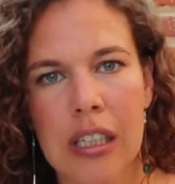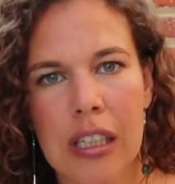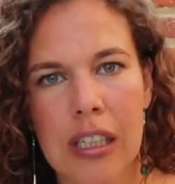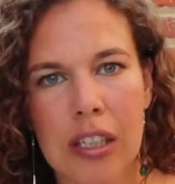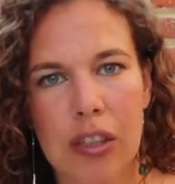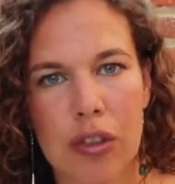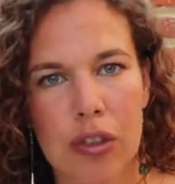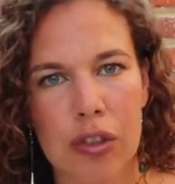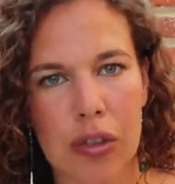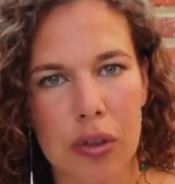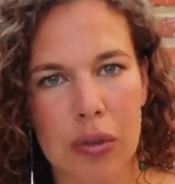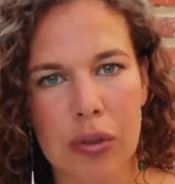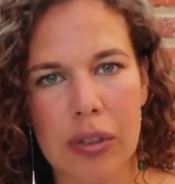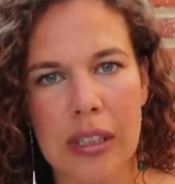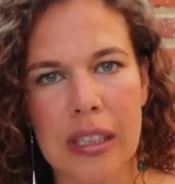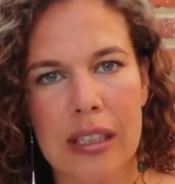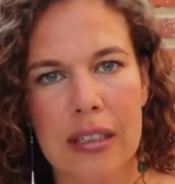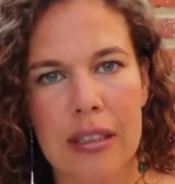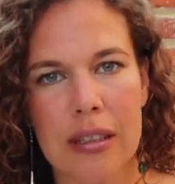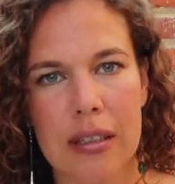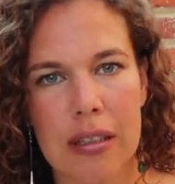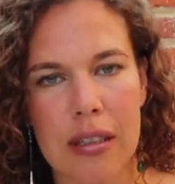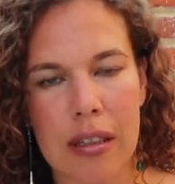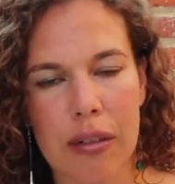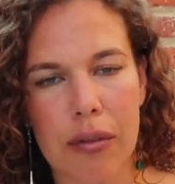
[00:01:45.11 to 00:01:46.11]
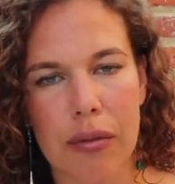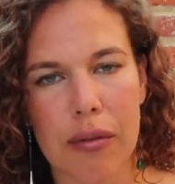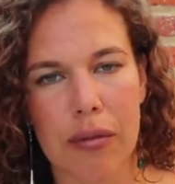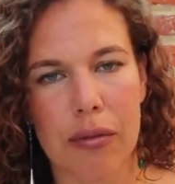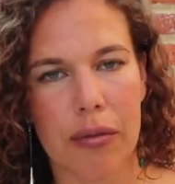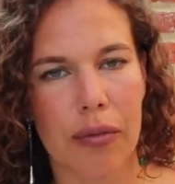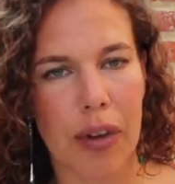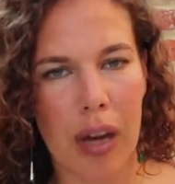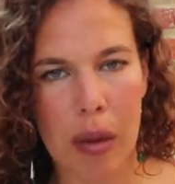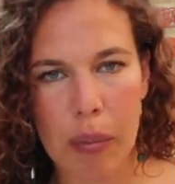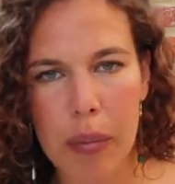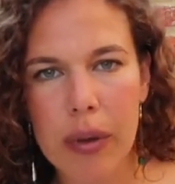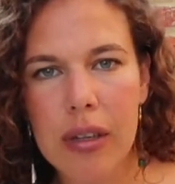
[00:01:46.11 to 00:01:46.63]
You don't need a
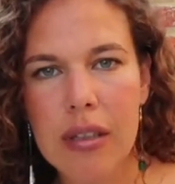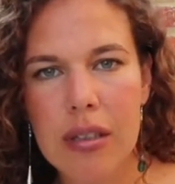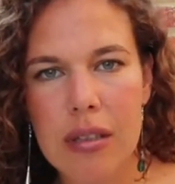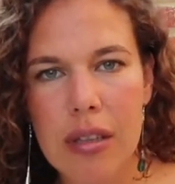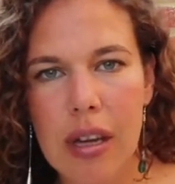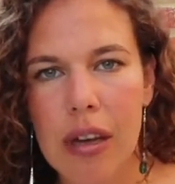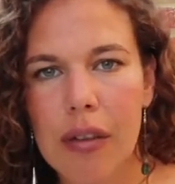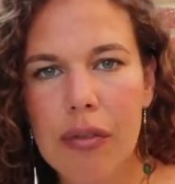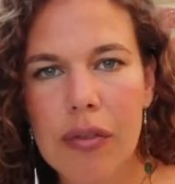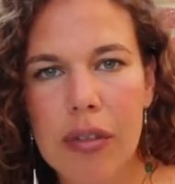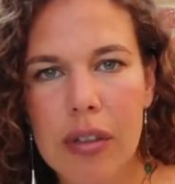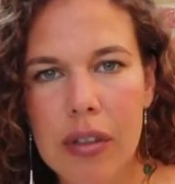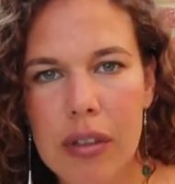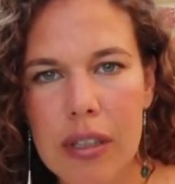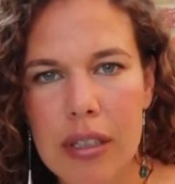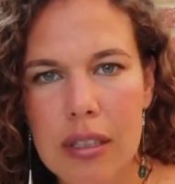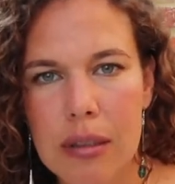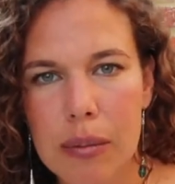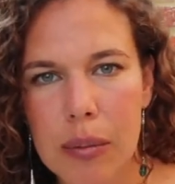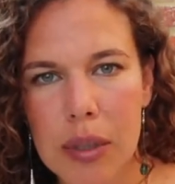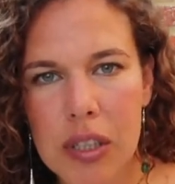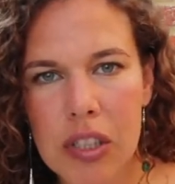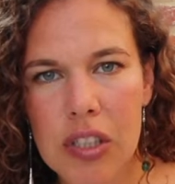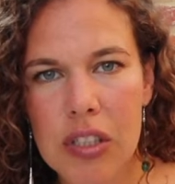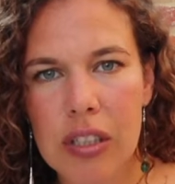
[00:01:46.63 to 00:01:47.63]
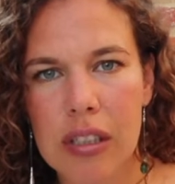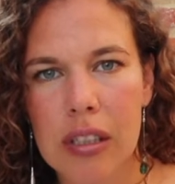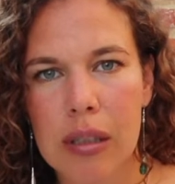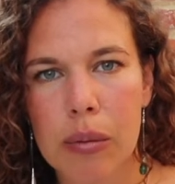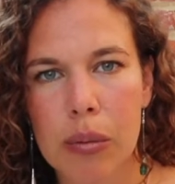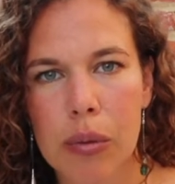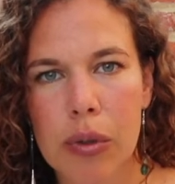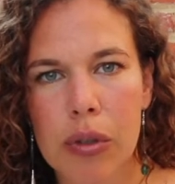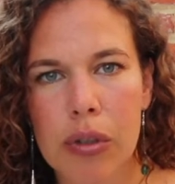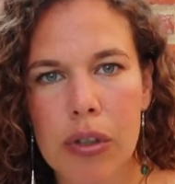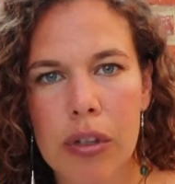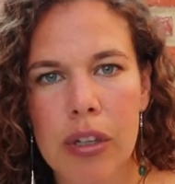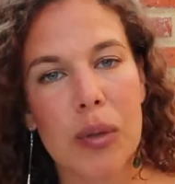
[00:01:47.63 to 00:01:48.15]
fabric softener as much
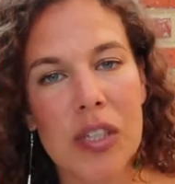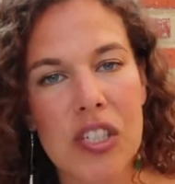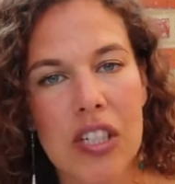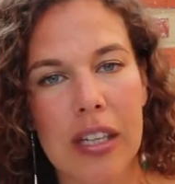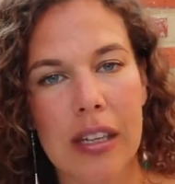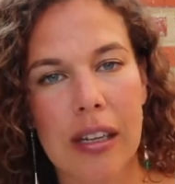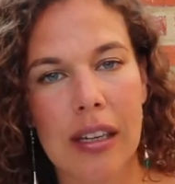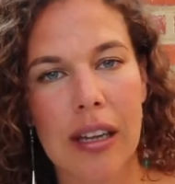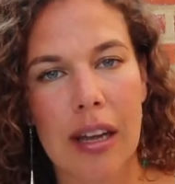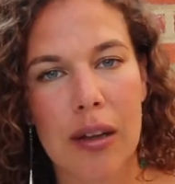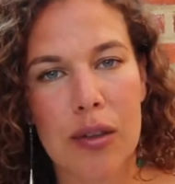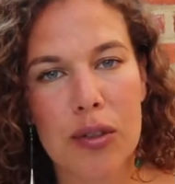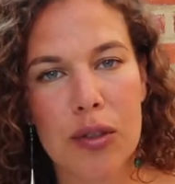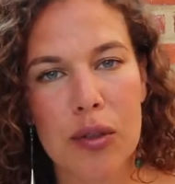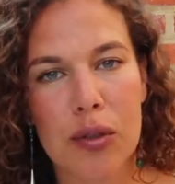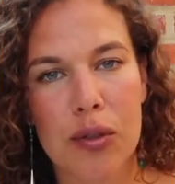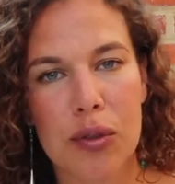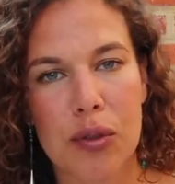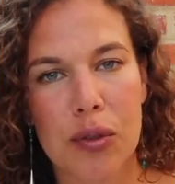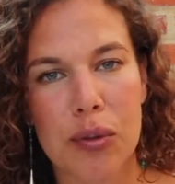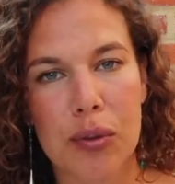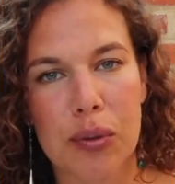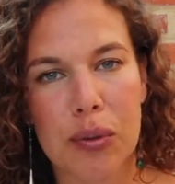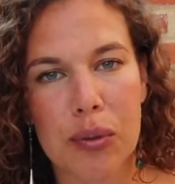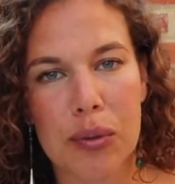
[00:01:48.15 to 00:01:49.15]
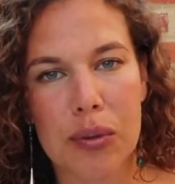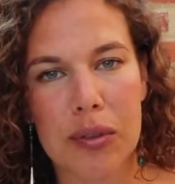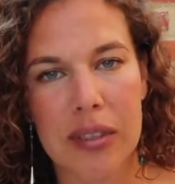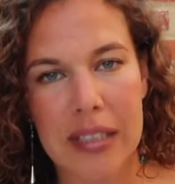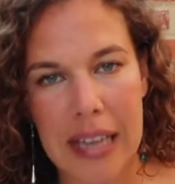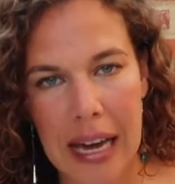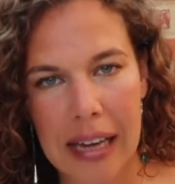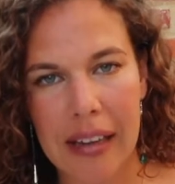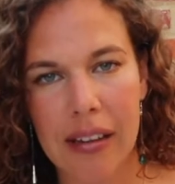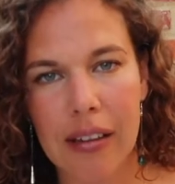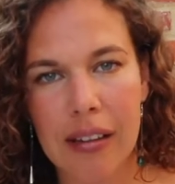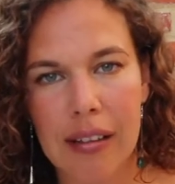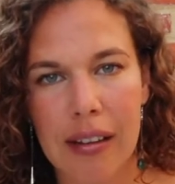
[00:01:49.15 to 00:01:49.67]
anymore, which then allows you to
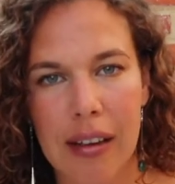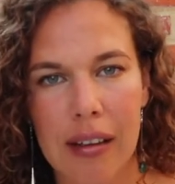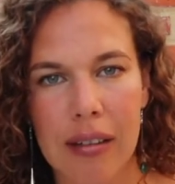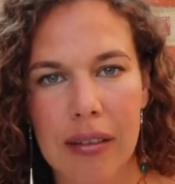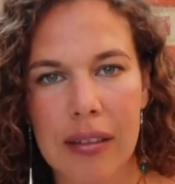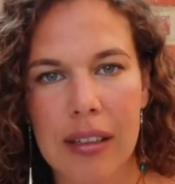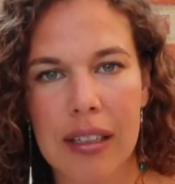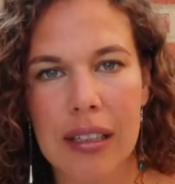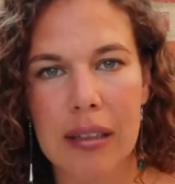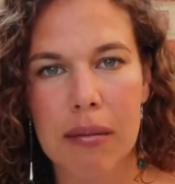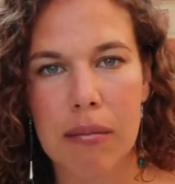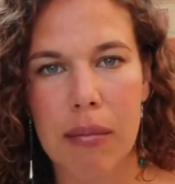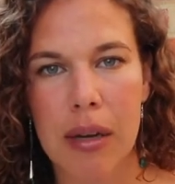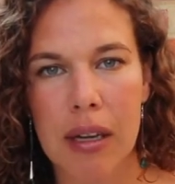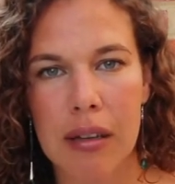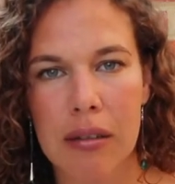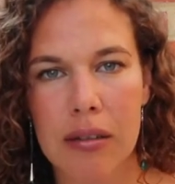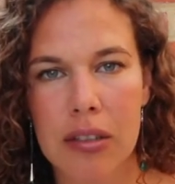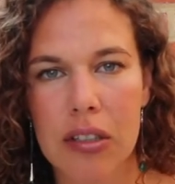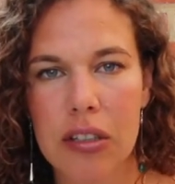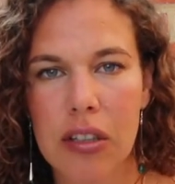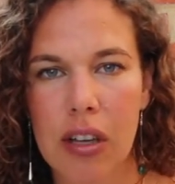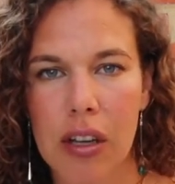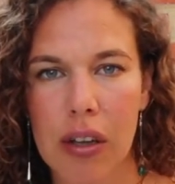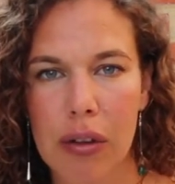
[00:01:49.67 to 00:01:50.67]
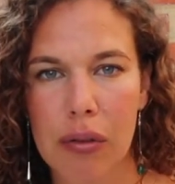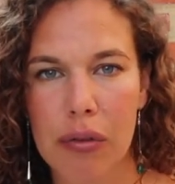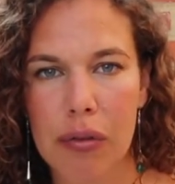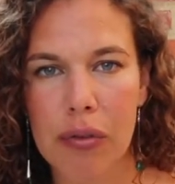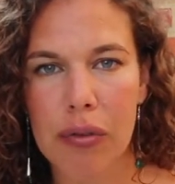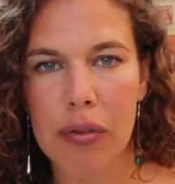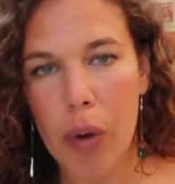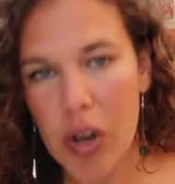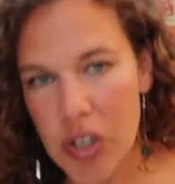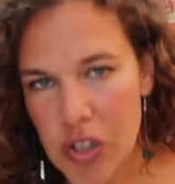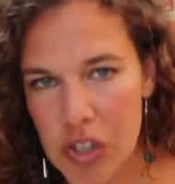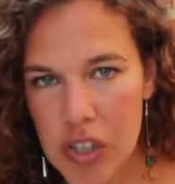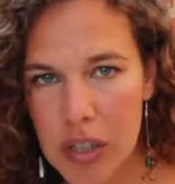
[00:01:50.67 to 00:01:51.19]
dial down the amount of
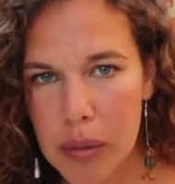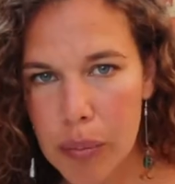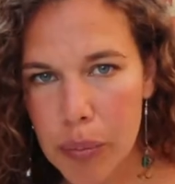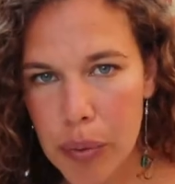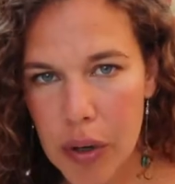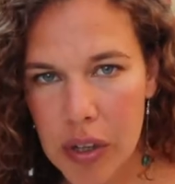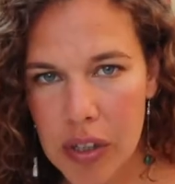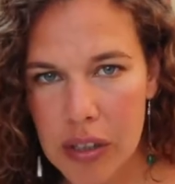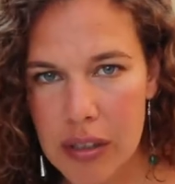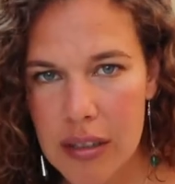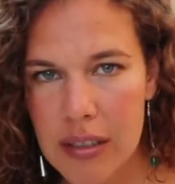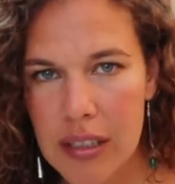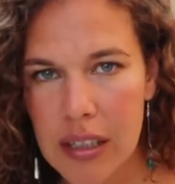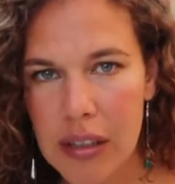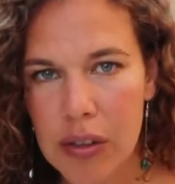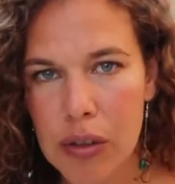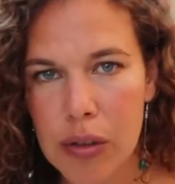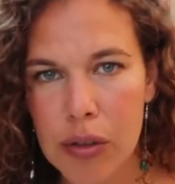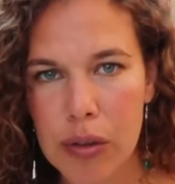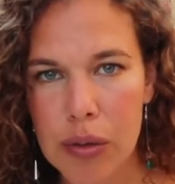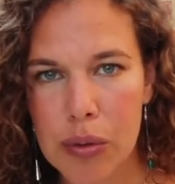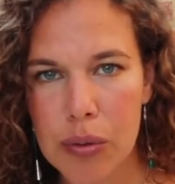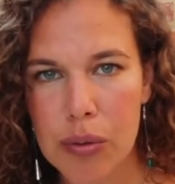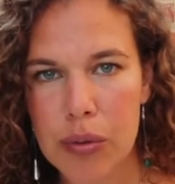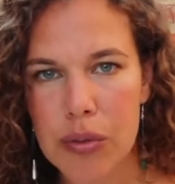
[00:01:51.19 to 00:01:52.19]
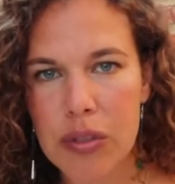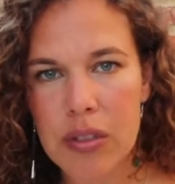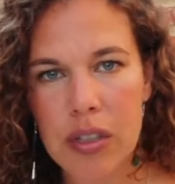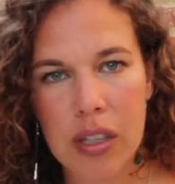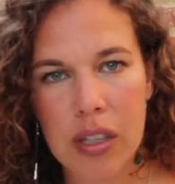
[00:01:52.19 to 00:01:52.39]
washing products that you use.